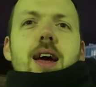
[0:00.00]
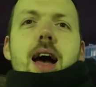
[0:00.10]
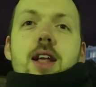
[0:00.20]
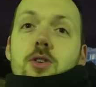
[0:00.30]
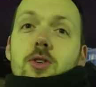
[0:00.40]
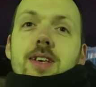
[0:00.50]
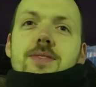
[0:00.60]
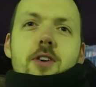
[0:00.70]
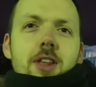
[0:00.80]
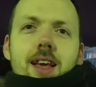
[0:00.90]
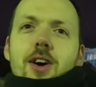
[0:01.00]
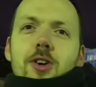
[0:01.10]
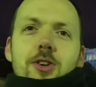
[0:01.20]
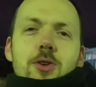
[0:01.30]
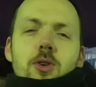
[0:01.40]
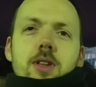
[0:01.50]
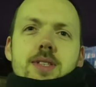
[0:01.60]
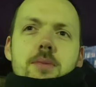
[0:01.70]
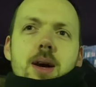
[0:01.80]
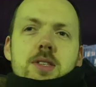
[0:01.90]
I know it's very hot and cold,
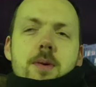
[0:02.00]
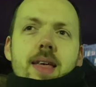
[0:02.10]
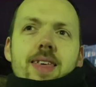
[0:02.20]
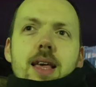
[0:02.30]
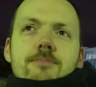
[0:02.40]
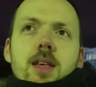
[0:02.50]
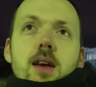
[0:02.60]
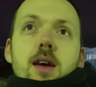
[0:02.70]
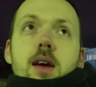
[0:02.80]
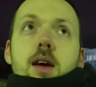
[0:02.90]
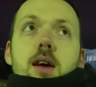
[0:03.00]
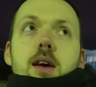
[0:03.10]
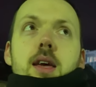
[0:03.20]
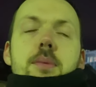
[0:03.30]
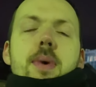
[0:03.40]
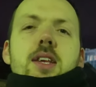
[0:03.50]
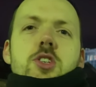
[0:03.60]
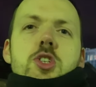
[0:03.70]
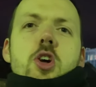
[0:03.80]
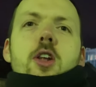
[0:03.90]
St. Maximin. I think he might
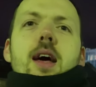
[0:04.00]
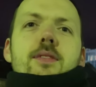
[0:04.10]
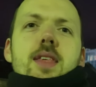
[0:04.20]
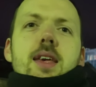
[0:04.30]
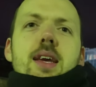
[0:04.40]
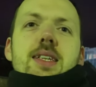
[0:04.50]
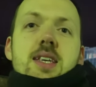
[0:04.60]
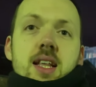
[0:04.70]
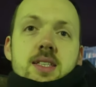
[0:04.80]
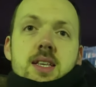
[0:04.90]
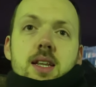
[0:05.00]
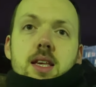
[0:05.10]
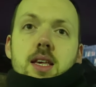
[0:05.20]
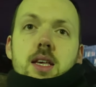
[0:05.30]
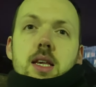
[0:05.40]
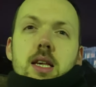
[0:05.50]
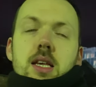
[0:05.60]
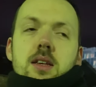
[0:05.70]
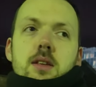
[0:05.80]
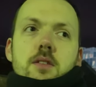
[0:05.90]
just not have the intensity
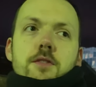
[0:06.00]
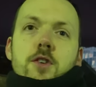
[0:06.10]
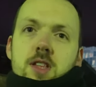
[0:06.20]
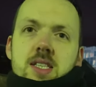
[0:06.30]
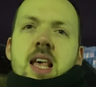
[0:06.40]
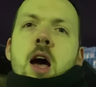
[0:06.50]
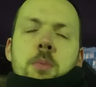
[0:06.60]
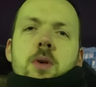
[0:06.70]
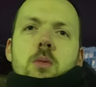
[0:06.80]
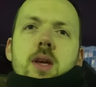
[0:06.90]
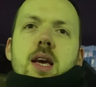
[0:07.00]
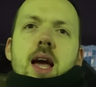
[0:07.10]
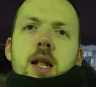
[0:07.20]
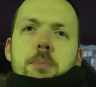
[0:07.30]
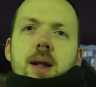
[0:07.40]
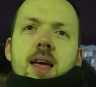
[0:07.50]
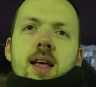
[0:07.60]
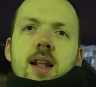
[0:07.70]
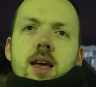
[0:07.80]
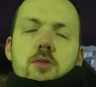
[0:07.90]
for the setup that we kind of play, a
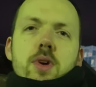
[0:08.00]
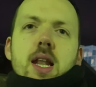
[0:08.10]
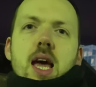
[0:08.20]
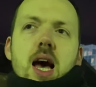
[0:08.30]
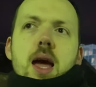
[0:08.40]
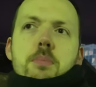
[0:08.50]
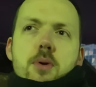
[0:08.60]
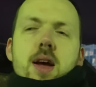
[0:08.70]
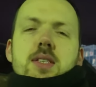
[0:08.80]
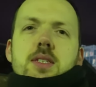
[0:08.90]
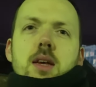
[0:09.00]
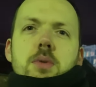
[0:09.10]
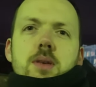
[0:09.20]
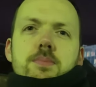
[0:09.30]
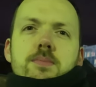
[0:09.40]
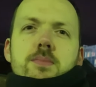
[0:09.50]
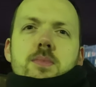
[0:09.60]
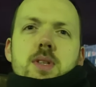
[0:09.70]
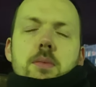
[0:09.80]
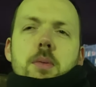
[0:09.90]
really high press type
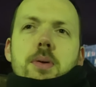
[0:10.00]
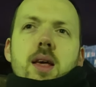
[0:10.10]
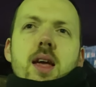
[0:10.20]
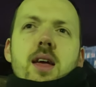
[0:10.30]
of play.